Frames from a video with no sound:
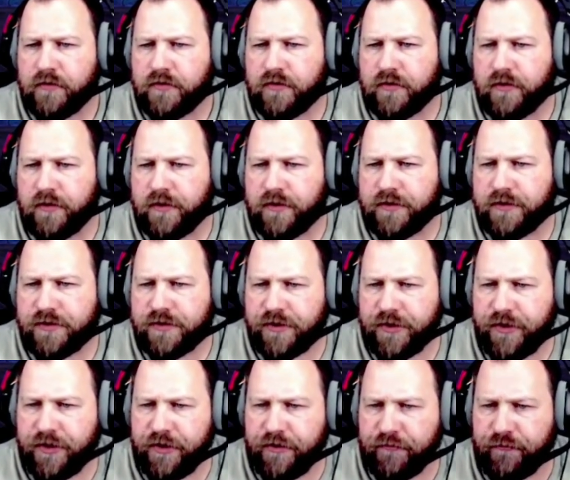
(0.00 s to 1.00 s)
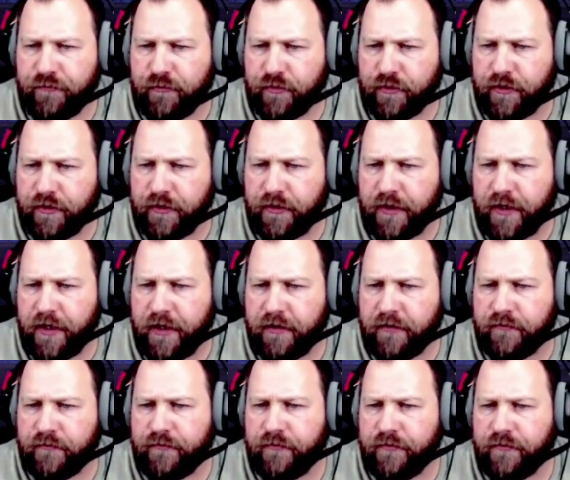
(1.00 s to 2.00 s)
So let's see if we're going to
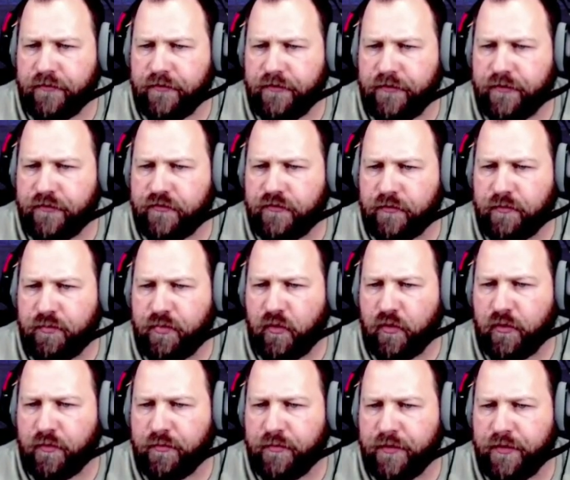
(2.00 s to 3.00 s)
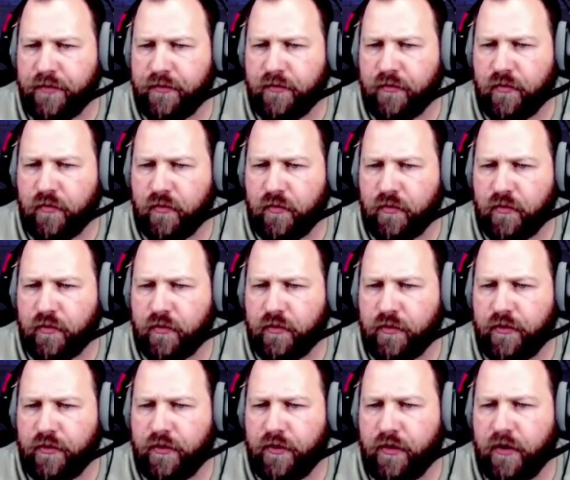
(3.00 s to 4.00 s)
have disappointment
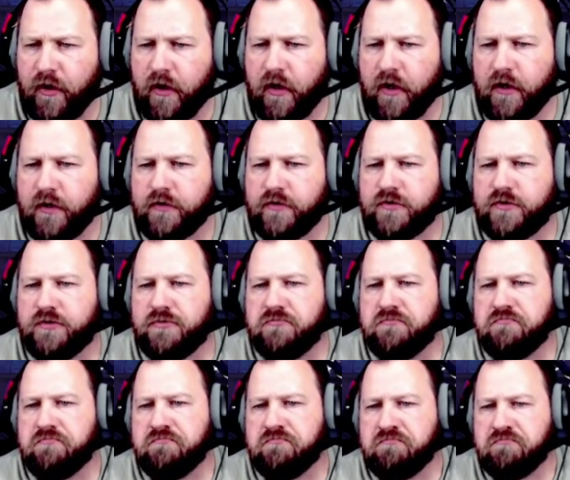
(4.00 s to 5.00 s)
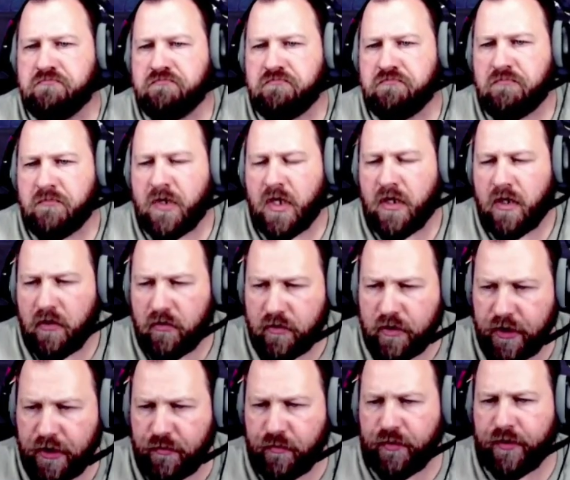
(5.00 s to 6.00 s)
or not.
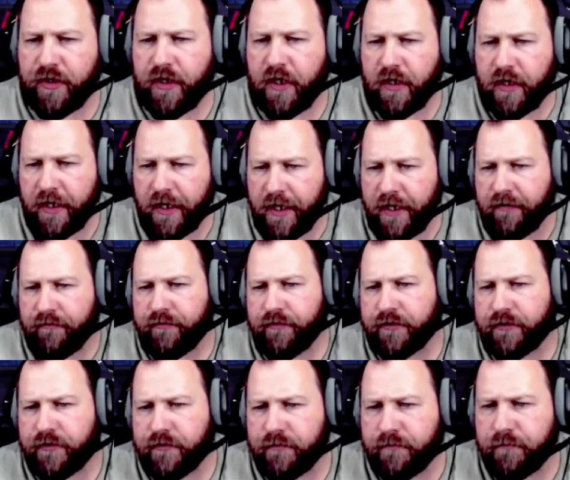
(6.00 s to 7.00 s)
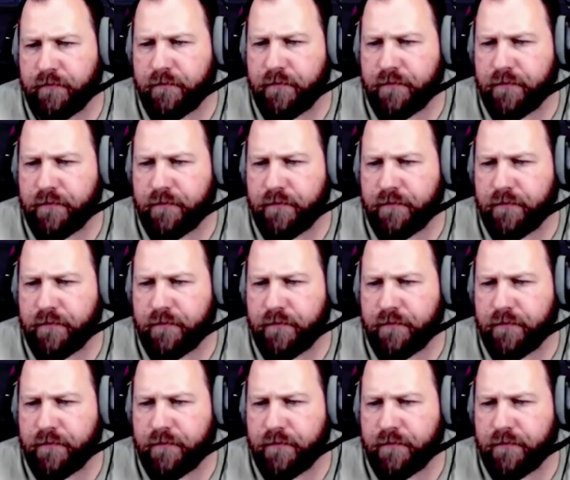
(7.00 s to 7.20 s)
Okay, we got Havok.